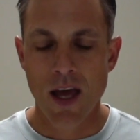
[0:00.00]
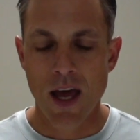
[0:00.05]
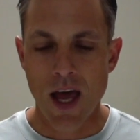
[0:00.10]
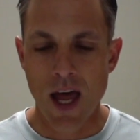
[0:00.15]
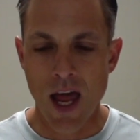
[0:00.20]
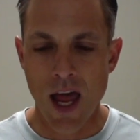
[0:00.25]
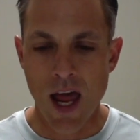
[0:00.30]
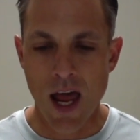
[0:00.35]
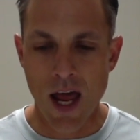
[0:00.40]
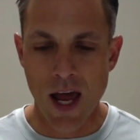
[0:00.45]

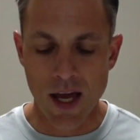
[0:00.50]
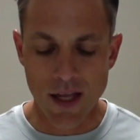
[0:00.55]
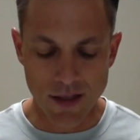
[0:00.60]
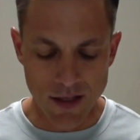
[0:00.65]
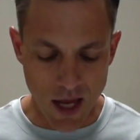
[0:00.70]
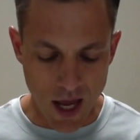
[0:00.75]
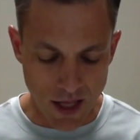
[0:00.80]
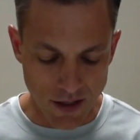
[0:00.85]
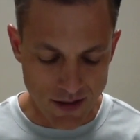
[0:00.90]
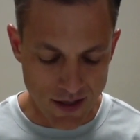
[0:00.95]

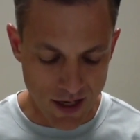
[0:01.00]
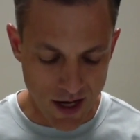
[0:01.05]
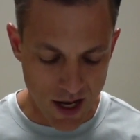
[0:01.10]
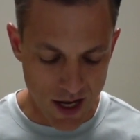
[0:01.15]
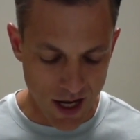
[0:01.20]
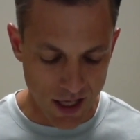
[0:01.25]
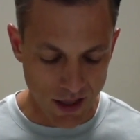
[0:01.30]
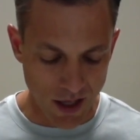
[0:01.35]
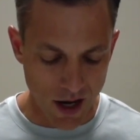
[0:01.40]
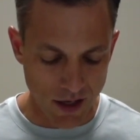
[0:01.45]
and today
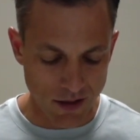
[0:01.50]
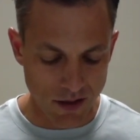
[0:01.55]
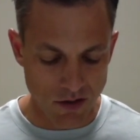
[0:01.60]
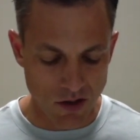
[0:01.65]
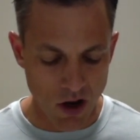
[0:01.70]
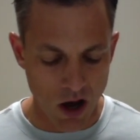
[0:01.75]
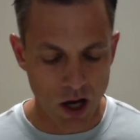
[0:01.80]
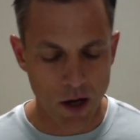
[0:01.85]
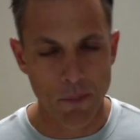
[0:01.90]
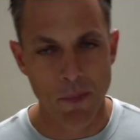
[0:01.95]
I'd like to
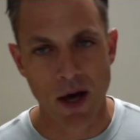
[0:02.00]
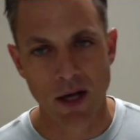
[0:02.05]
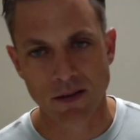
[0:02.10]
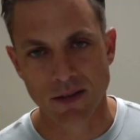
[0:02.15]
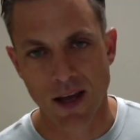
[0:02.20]
talk about